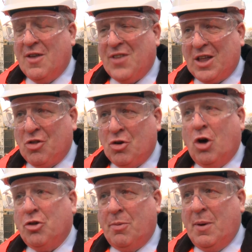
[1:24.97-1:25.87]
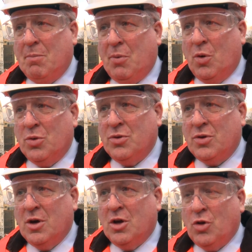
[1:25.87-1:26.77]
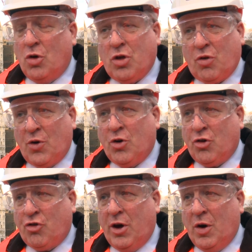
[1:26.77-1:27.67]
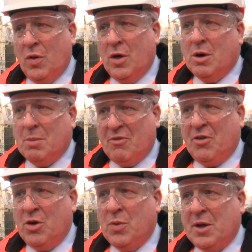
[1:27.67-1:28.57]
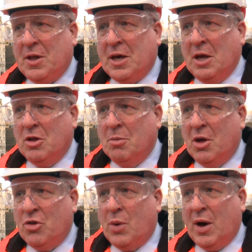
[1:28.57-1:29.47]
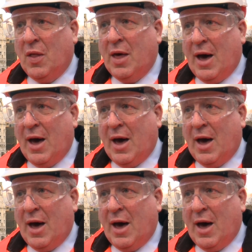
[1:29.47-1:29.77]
That has got to be important, not just for Crossrail but for the United Kingdom as well,